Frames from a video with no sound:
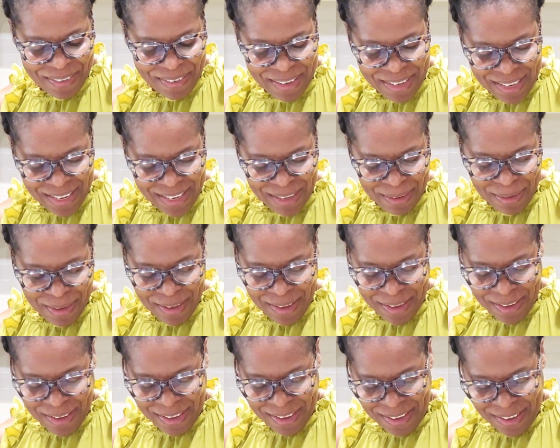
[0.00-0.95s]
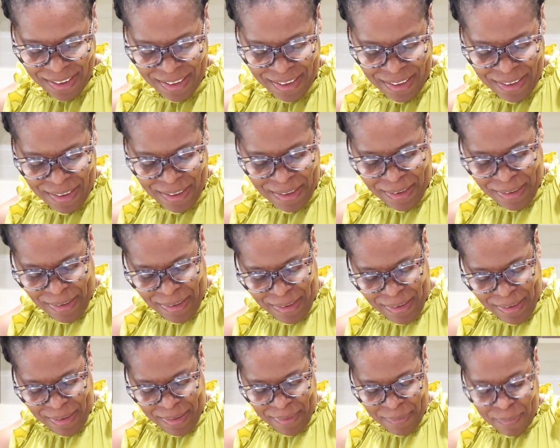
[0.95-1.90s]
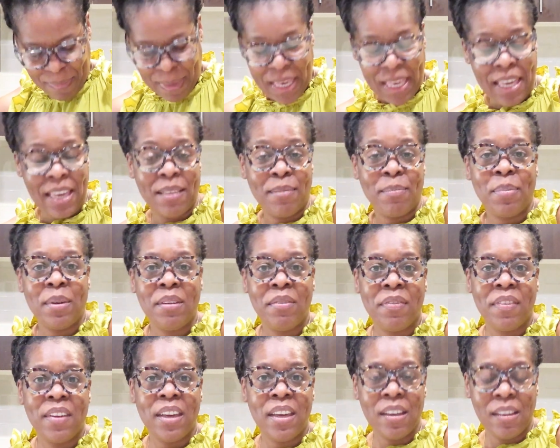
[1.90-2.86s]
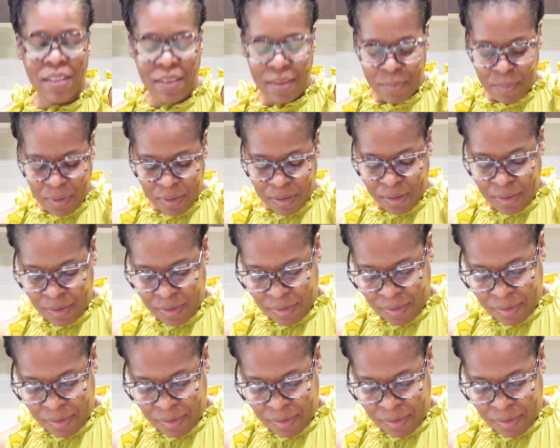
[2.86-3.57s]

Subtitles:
really make it perfect, but